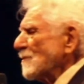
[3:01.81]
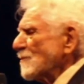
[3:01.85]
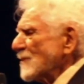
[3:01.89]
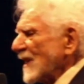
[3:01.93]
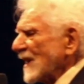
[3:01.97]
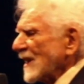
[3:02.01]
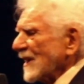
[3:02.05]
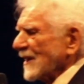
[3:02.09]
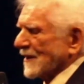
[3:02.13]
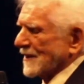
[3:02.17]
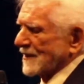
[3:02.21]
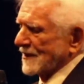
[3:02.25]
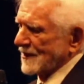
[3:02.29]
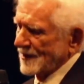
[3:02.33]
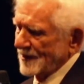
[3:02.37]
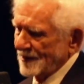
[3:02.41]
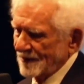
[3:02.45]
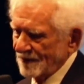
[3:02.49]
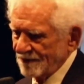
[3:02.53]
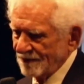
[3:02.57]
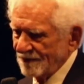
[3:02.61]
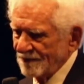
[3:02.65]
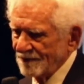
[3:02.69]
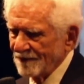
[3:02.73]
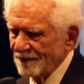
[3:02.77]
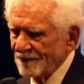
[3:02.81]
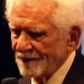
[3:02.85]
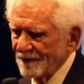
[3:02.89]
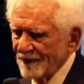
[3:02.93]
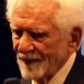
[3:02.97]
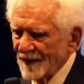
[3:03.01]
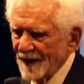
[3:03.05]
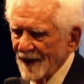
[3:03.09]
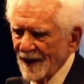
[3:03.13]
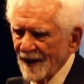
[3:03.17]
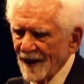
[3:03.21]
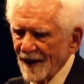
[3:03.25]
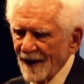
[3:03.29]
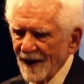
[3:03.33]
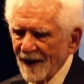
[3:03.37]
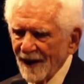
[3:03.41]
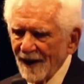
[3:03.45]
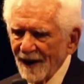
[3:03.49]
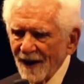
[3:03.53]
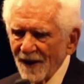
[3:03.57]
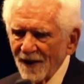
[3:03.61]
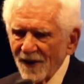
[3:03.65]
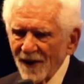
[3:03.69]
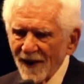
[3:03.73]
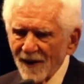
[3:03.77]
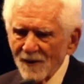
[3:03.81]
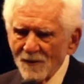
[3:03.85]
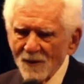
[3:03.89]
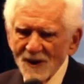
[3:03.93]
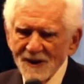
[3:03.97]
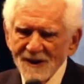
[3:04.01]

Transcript: minute? Then,